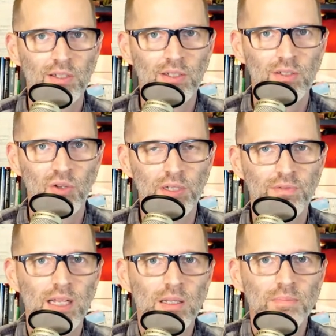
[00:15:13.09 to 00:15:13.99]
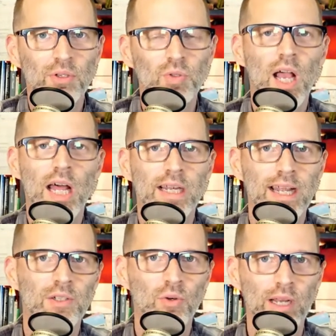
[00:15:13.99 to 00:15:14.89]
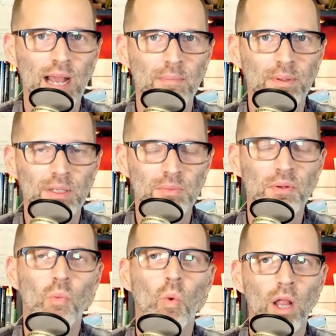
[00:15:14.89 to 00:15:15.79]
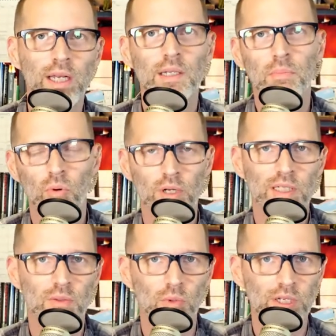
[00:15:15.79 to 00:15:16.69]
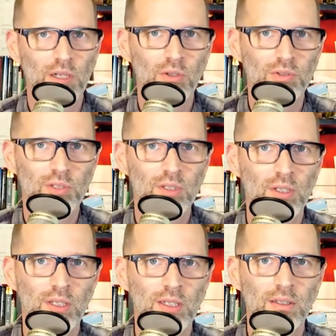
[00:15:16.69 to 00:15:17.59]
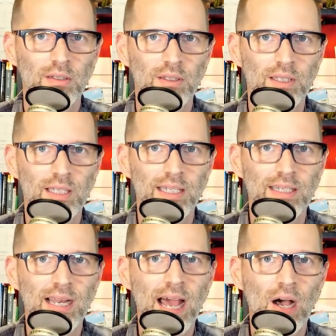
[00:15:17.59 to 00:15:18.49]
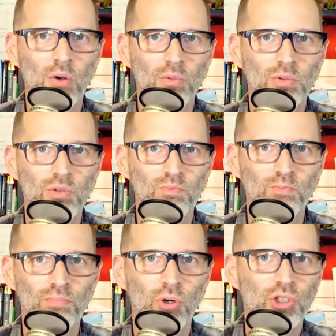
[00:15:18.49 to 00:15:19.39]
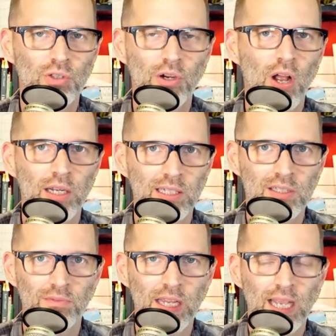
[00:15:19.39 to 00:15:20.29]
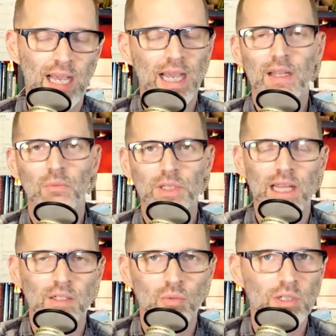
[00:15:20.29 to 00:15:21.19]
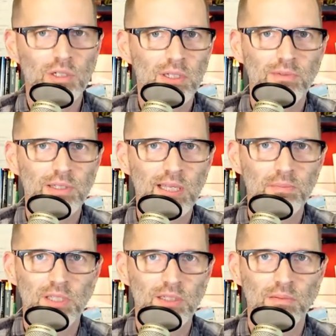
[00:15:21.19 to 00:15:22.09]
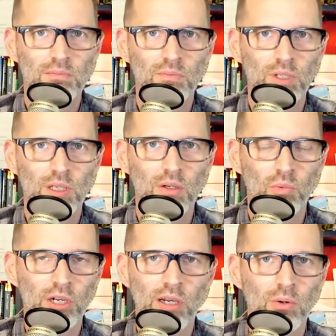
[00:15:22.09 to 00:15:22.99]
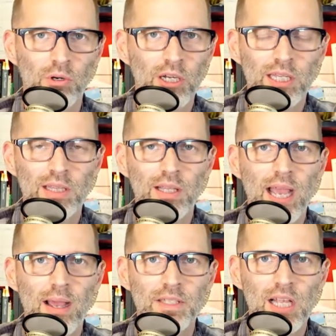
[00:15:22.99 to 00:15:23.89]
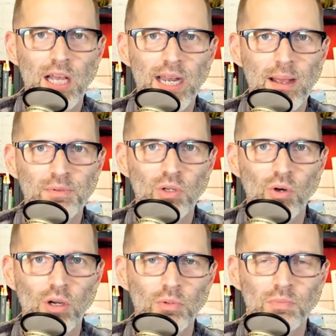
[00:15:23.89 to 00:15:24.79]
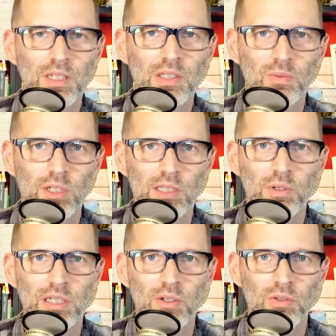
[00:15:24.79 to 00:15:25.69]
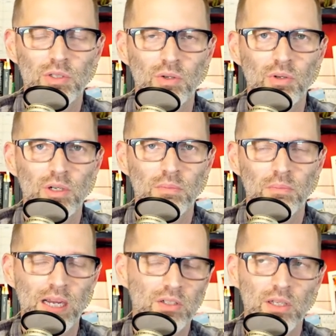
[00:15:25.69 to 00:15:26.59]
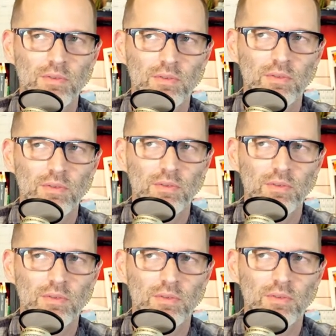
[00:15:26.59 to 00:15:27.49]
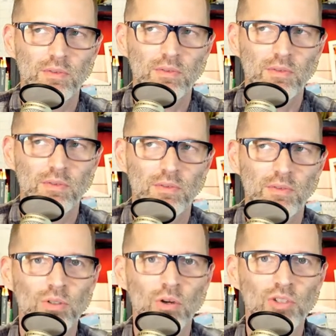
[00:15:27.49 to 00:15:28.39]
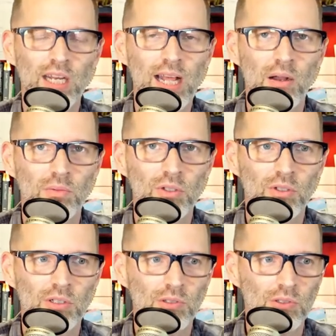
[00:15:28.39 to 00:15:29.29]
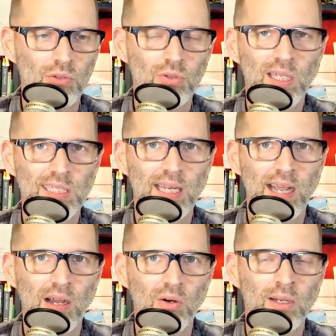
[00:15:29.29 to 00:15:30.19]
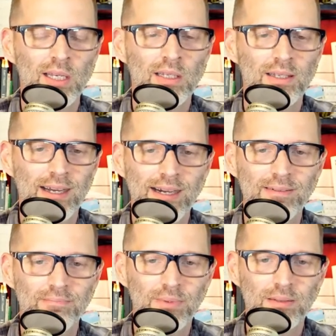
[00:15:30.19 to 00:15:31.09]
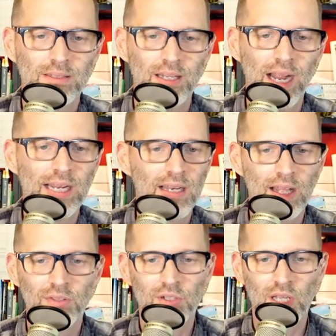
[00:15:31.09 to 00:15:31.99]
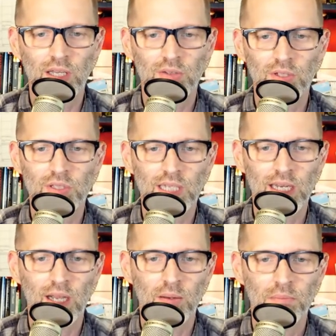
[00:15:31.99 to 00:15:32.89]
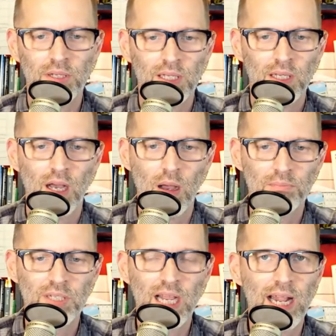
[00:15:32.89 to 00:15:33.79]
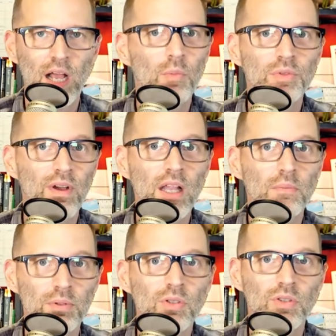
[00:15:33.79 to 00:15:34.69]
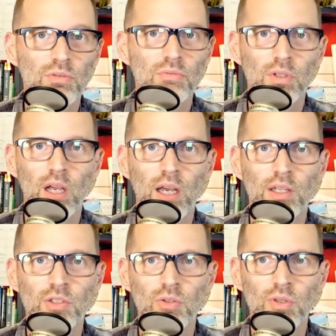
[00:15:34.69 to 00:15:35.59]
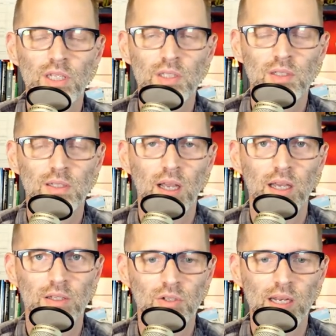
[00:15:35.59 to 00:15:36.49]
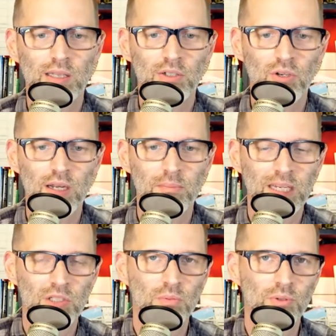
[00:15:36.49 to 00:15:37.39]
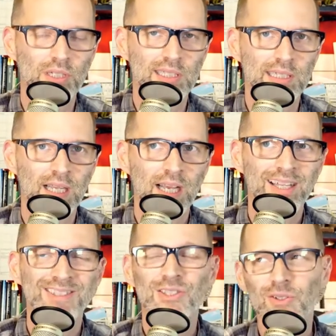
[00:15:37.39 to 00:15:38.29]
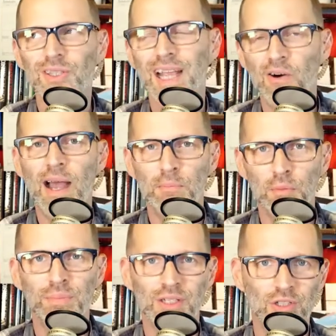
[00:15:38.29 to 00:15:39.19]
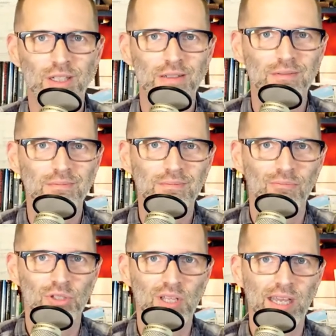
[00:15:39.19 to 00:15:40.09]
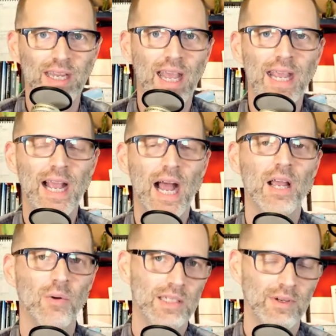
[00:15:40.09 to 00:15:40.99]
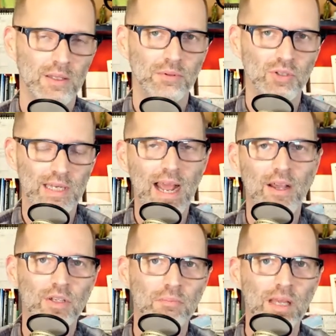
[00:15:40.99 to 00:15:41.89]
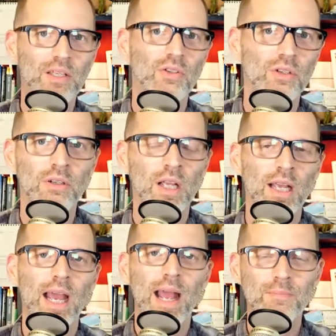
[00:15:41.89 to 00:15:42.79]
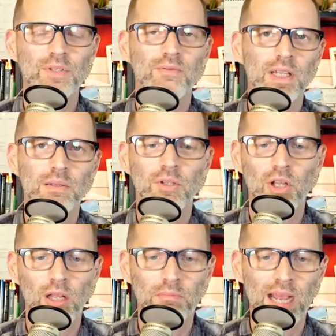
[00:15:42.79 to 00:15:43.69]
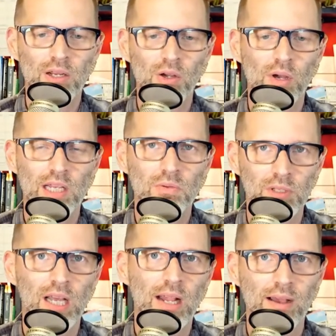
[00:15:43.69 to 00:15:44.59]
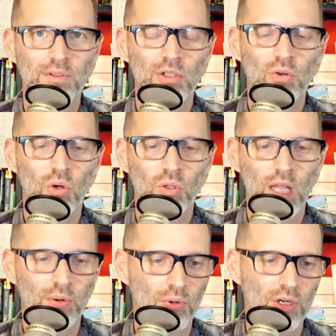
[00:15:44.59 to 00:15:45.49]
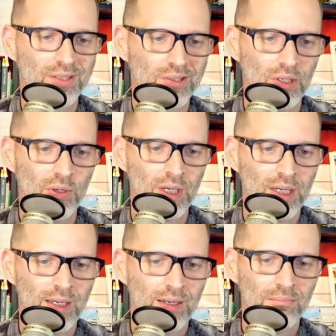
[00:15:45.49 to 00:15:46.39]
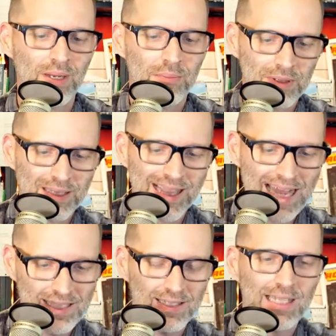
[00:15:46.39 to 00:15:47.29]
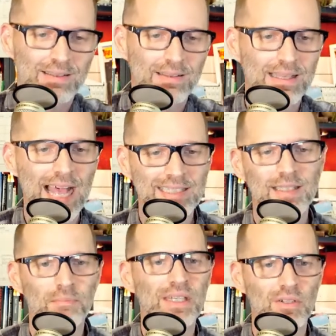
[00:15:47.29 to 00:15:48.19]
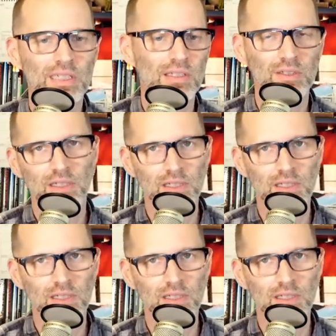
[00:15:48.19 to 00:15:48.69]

Mm. So a developer who's got an Android app and has been wanting to port it to Windows can now push their audience of like, hey, with that new Windows 11 subsystem, we're we're in the Amazon App Store, which means we're in the Windows Store, Microsoft Store. Uh, so go check it out. You can yep. use us now. Um, yeah, and and there's a there's a GitHub up to kind of help developers uh, do this. Uh, try they're trying to make it super easy. Certainly, how Apple pitched it was like, hey, iOS developers, now you can make your apps available on Mac OS without having to do a whole lot of work. So yeah. maybe that's it. That's the bigger deal here.